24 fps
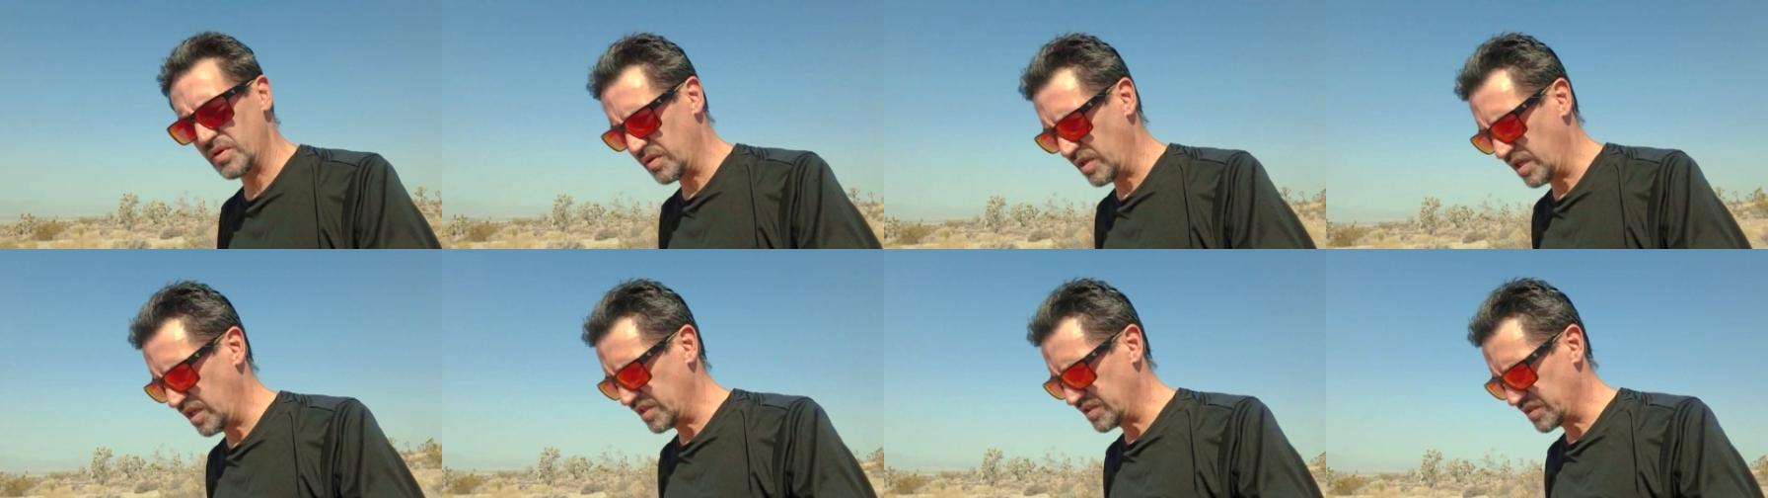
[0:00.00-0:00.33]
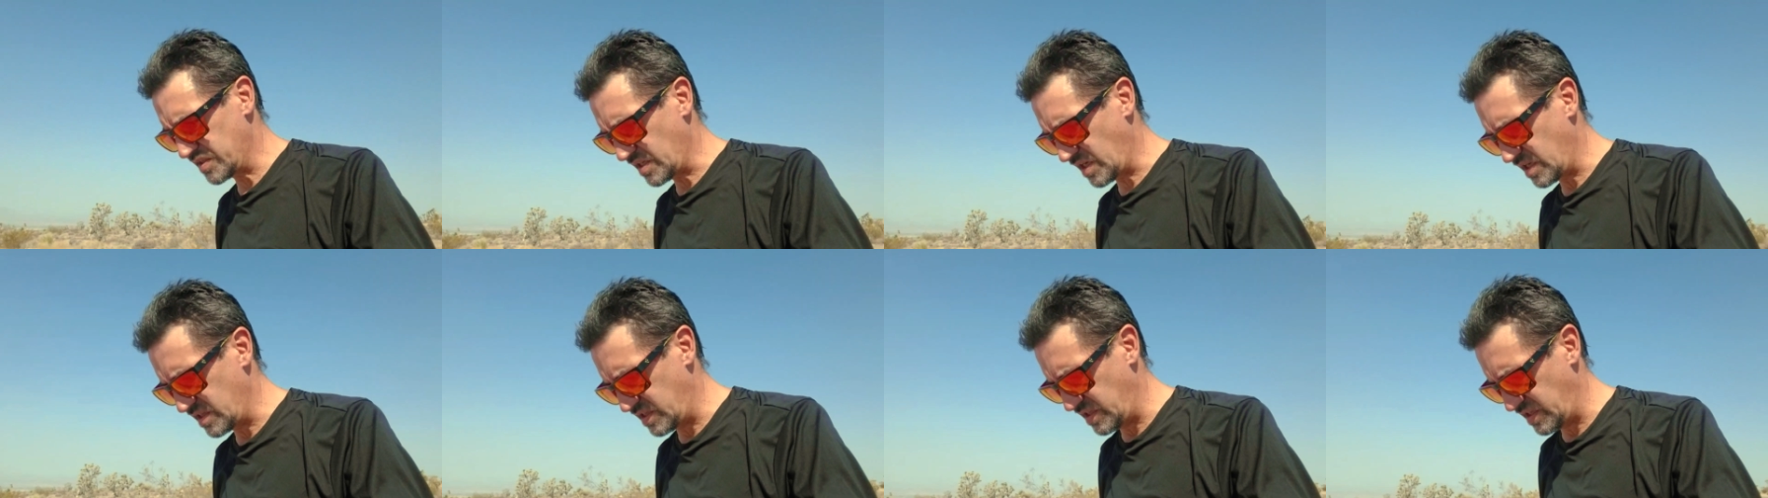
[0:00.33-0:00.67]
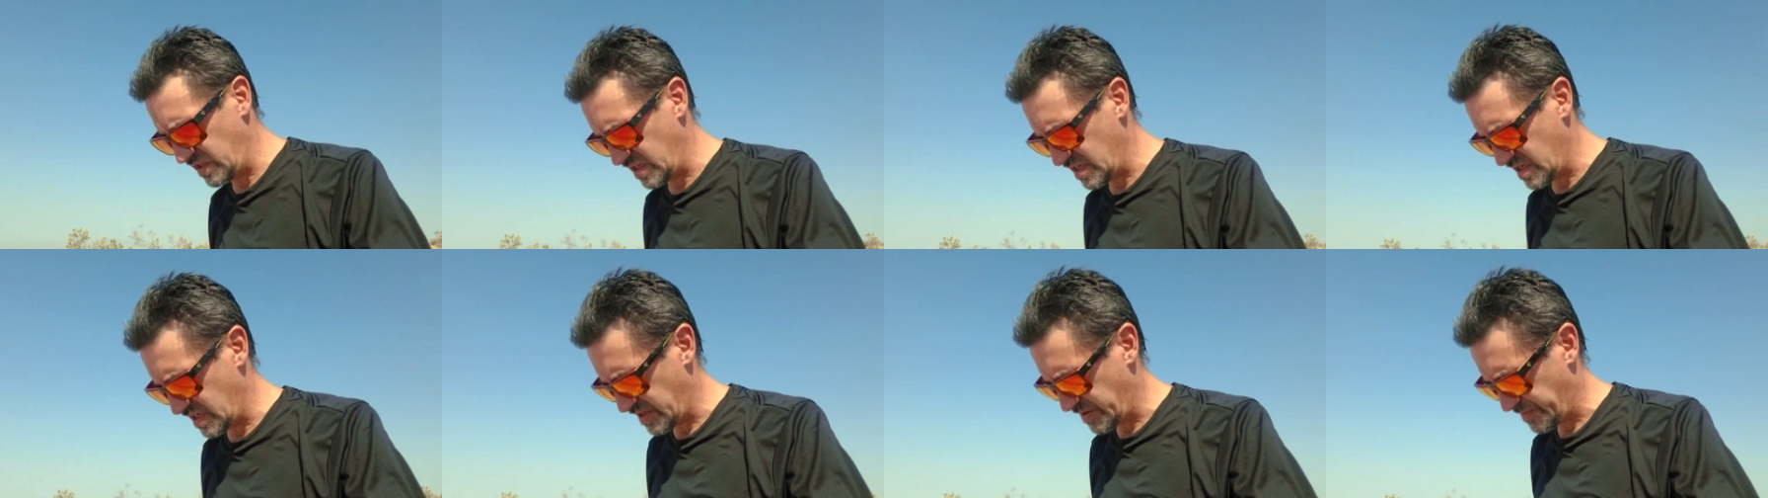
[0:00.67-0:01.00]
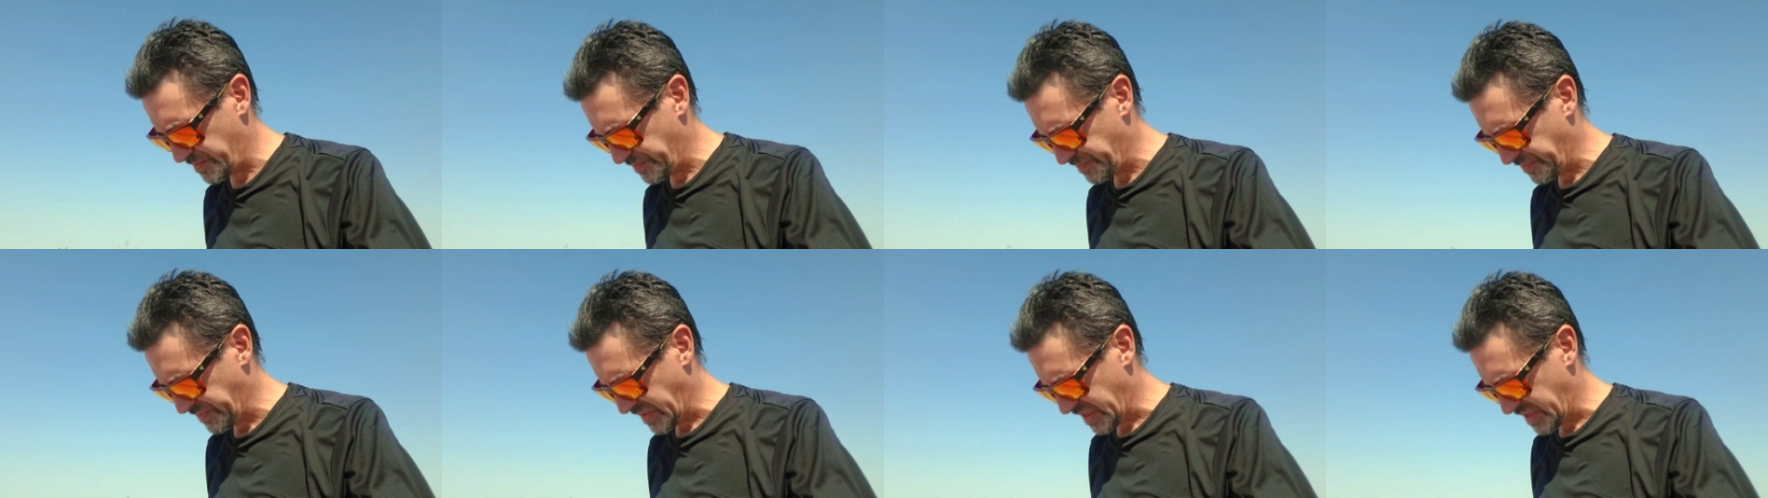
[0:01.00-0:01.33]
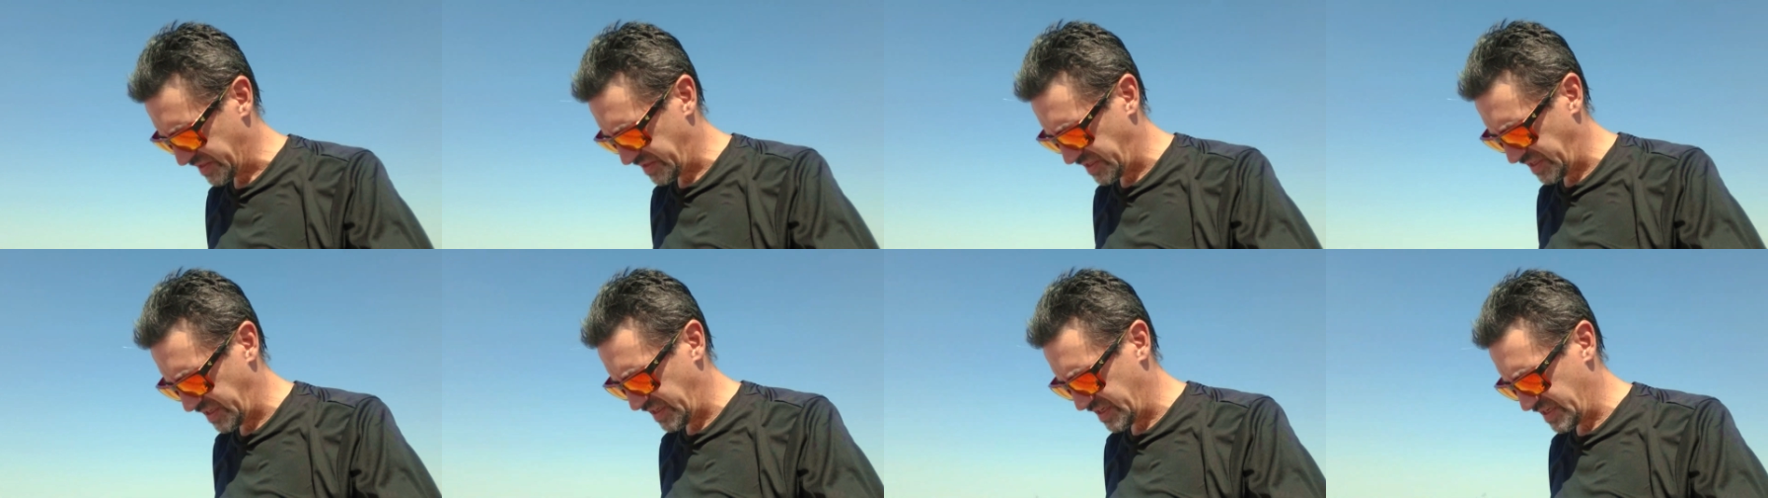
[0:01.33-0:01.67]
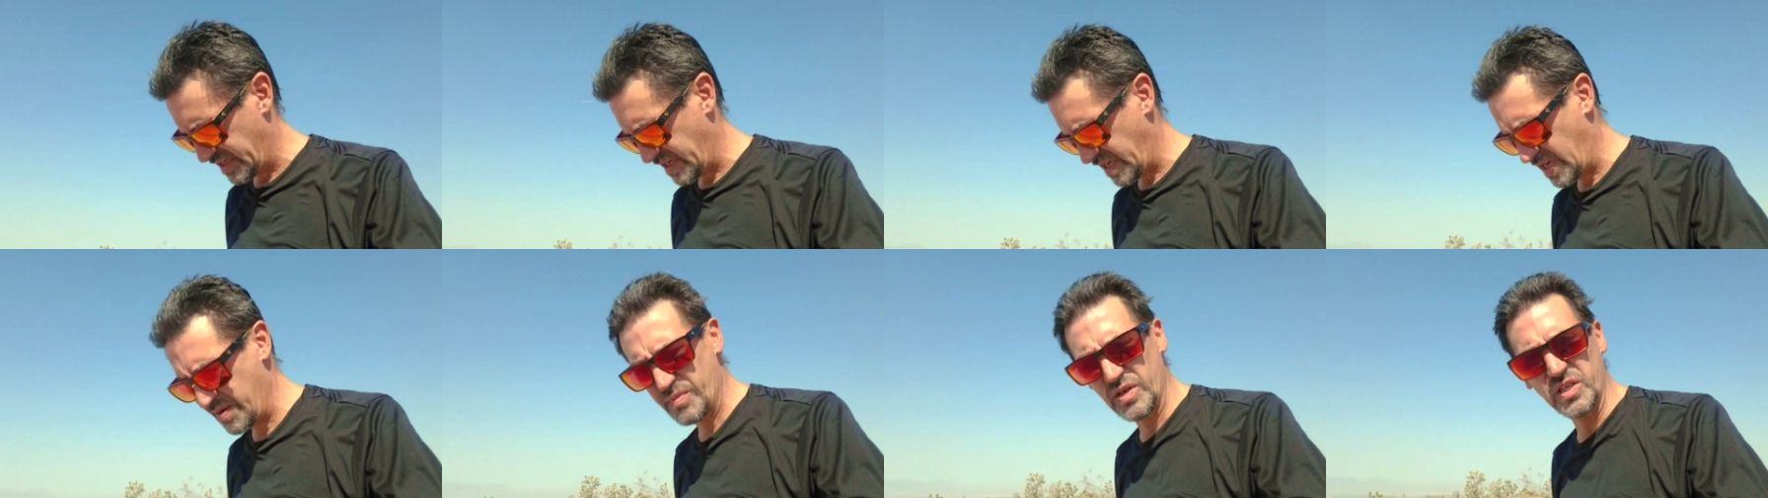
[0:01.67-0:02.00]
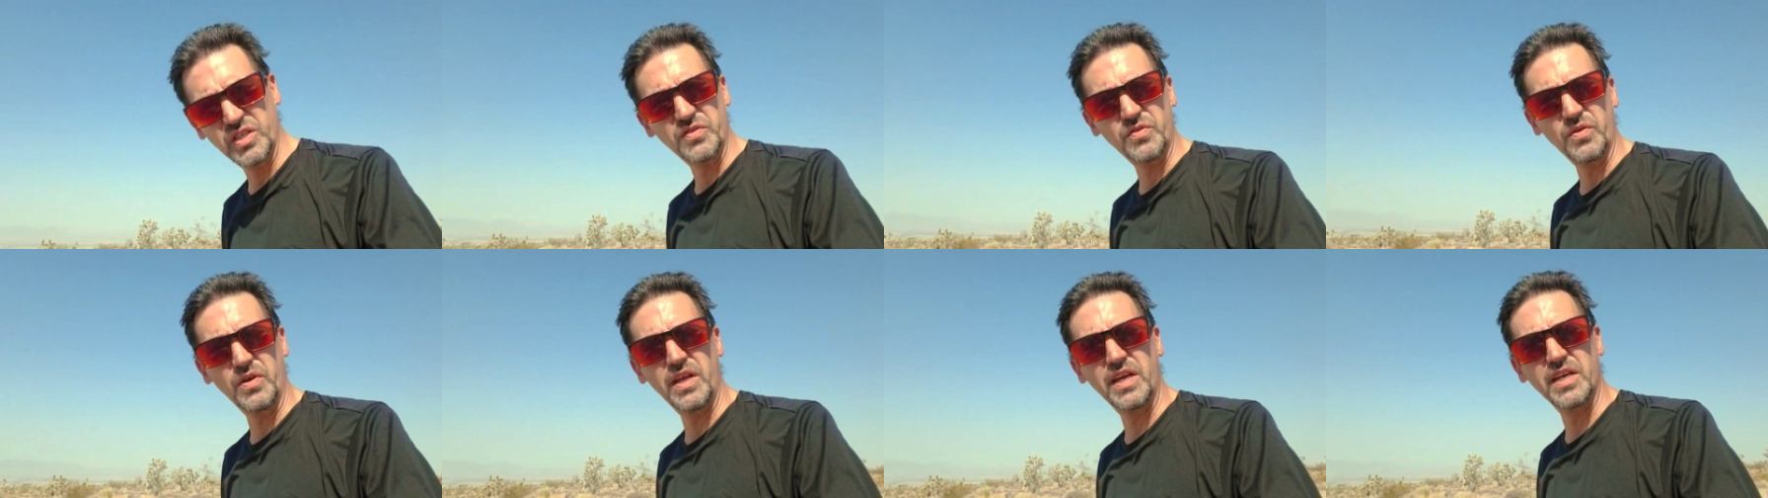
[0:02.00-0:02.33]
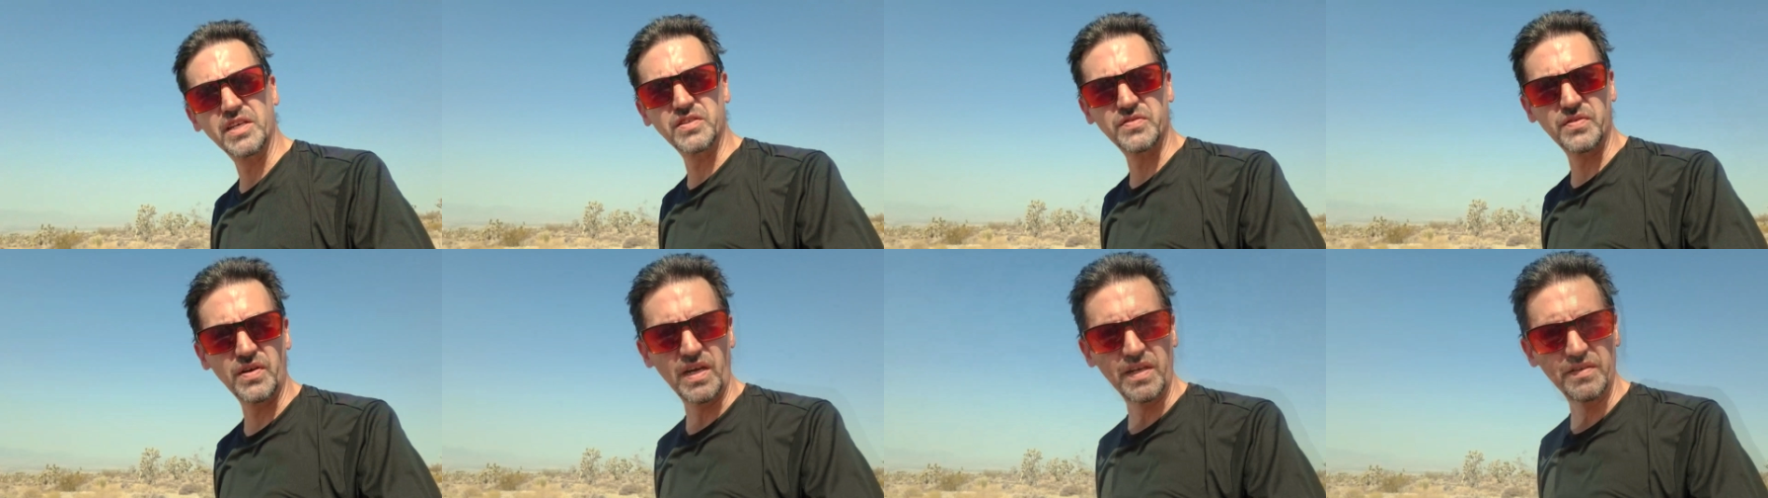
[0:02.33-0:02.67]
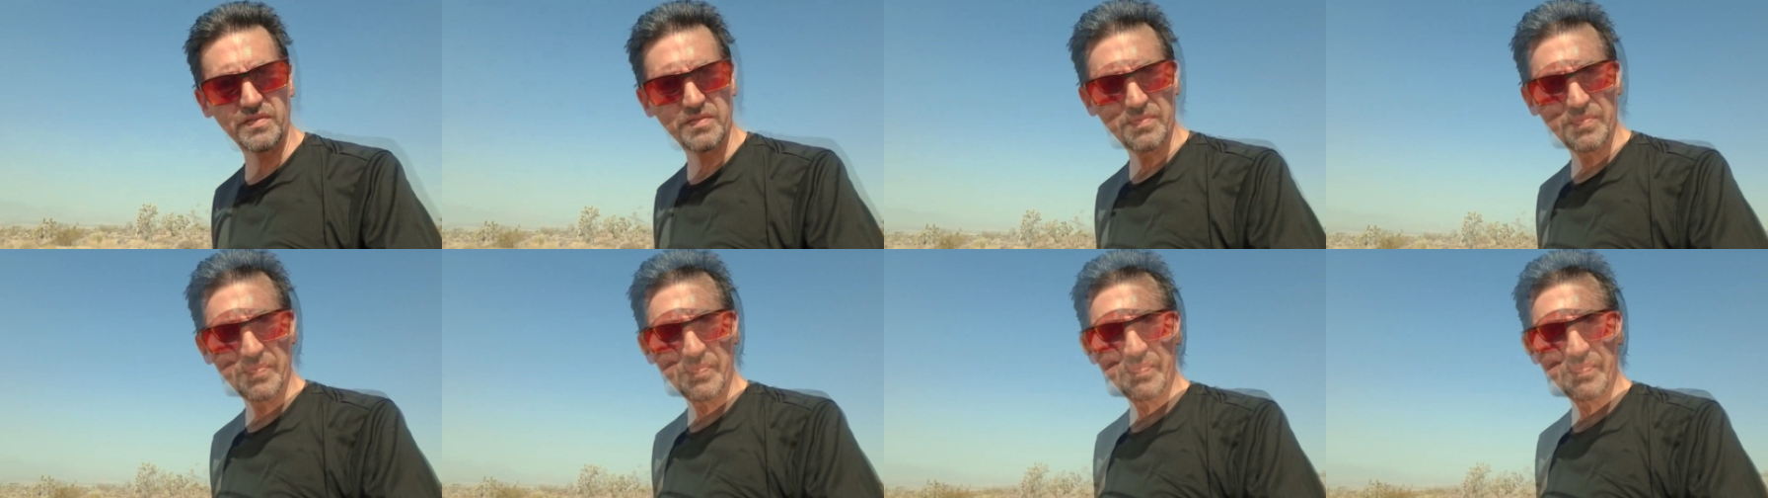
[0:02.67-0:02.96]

inside the Eminence Front X5.